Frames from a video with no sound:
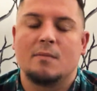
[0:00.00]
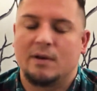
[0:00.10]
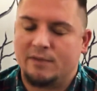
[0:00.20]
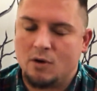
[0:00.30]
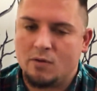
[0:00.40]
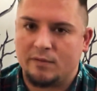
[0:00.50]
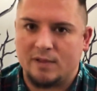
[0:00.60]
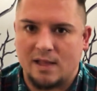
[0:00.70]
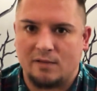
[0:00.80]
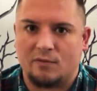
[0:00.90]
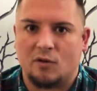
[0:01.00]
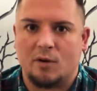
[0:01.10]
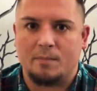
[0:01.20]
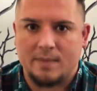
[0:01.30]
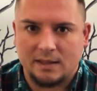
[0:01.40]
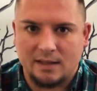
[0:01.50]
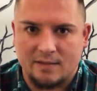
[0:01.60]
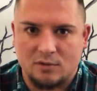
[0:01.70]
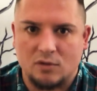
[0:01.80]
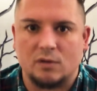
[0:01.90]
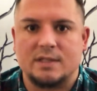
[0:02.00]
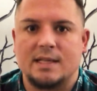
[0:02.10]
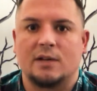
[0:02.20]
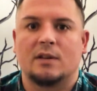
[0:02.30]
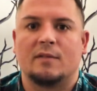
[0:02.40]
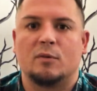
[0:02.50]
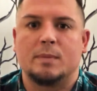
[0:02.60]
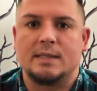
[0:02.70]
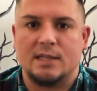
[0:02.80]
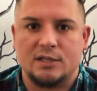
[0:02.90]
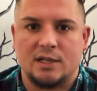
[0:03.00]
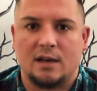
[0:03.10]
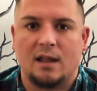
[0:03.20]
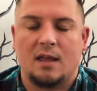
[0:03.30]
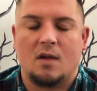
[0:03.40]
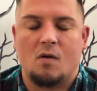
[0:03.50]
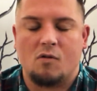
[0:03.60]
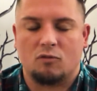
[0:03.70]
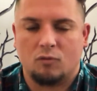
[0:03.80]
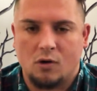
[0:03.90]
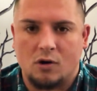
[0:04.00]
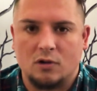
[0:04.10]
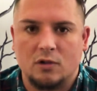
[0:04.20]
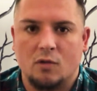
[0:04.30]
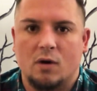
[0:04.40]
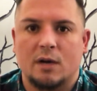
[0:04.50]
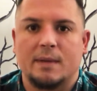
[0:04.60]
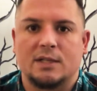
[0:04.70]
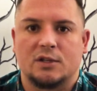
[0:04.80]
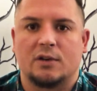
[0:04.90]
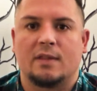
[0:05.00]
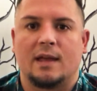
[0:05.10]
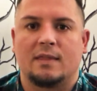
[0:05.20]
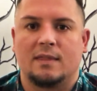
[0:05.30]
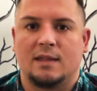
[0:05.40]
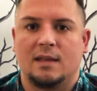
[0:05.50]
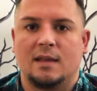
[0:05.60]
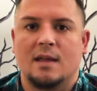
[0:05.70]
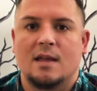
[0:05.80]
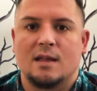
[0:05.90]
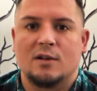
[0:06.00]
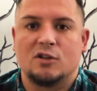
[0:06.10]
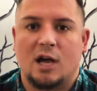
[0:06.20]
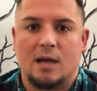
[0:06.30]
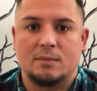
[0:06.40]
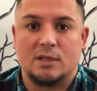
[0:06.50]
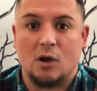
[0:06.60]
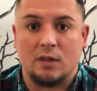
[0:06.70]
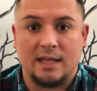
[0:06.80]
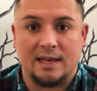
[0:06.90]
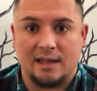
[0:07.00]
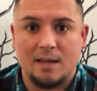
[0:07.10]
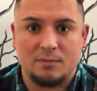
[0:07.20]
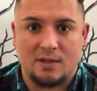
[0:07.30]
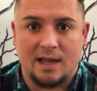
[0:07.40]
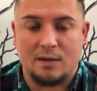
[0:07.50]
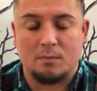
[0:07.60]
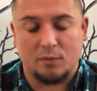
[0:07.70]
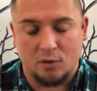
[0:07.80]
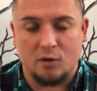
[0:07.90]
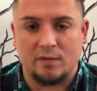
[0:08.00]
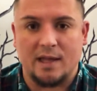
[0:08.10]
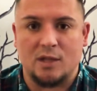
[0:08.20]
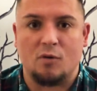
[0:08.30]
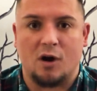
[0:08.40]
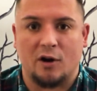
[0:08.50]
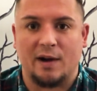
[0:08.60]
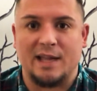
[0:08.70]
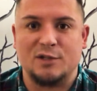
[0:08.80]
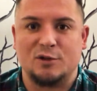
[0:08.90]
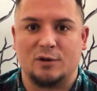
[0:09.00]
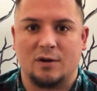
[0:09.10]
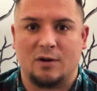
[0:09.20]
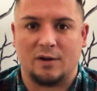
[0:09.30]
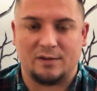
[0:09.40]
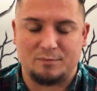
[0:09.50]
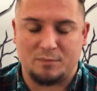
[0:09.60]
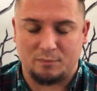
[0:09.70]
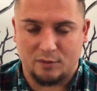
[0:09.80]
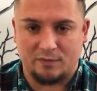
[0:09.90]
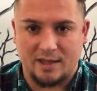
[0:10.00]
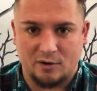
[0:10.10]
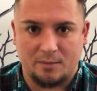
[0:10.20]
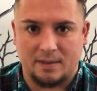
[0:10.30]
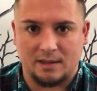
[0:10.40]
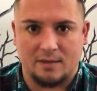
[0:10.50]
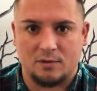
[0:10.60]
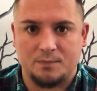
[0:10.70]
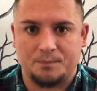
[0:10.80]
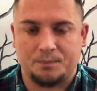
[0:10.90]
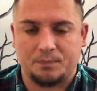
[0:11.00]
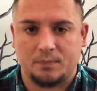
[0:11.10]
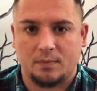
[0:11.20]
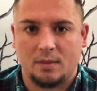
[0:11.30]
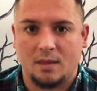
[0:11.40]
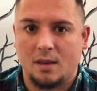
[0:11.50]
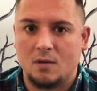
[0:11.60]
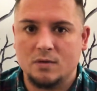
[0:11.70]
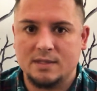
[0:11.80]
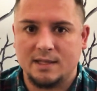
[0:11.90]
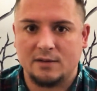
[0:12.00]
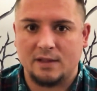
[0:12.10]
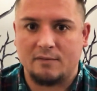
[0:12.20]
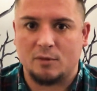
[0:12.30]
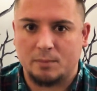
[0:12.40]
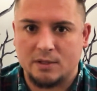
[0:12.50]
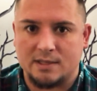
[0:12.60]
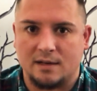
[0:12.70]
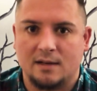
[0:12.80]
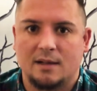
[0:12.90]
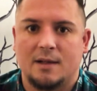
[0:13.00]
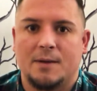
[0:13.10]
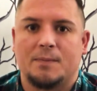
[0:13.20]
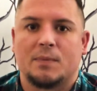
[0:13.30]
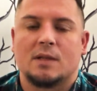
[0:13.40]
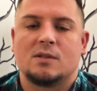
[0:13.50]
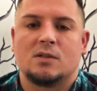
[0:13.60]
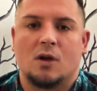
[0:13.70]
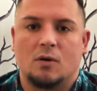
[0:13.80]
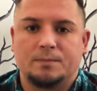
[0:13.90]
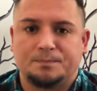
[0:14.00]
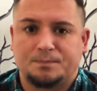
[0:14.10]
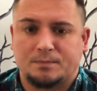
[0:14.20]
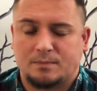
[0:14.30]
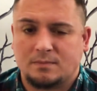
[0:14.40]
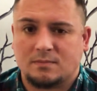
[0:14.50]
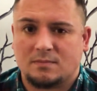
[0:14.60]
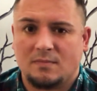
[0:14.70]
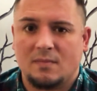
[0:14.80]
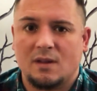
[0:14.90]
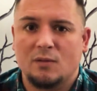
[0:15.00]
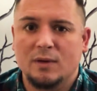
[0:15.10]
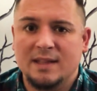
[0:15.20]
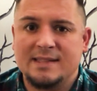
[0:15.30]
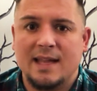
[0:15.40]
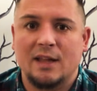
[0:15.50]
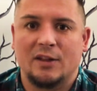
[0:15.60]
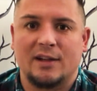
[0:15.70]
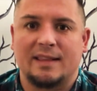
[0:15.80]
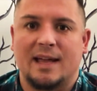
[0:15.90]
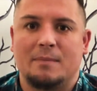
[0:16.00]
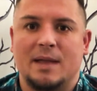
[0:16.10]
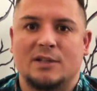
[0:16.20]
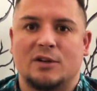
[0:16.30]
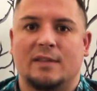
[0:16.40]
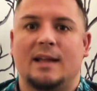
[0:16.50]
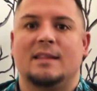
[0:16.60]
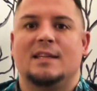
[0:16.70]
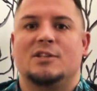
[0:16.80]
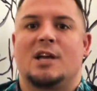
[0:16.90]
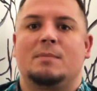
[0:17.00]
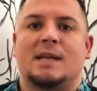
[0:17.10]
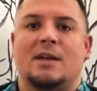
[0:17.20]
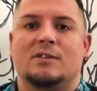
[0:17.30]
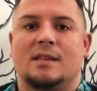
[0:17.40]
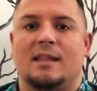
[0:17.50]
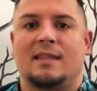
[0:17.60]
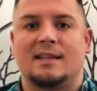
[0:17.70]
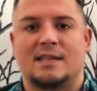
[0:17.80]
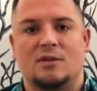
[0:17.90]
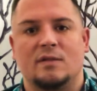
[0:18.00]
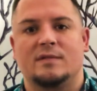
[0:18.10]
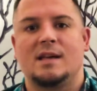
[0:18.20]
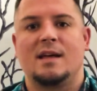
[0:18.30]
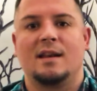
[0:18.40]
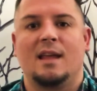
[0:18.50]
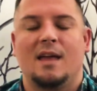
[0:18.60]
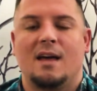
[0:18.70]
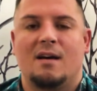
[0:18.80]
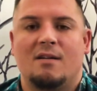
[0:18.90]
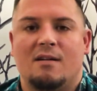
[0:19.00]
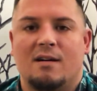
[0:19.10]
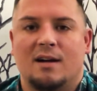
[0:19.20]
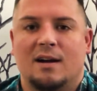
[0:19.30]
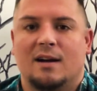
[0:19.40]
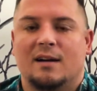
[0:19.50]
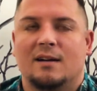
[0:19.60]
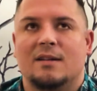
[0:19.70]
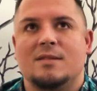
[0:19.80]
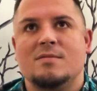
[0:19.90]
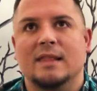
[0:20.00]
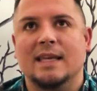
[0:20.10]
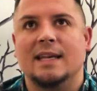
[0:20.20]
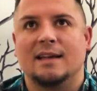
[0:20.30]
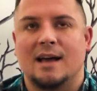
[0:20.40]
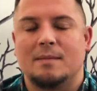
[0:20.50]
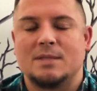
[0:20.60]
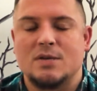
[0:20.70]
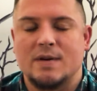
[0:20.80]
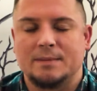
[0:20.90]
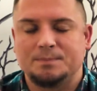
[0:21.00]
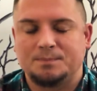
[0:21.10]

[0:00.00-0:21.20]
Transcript: But if you're going in for a mid-level or senior level position or role, you want to make sure that the jobs go leading up to that prove that you are a or prove that you're a mid-level or senior level person. So really take a look at that. Make sure that the job titles and the things that you have done are leading up to it.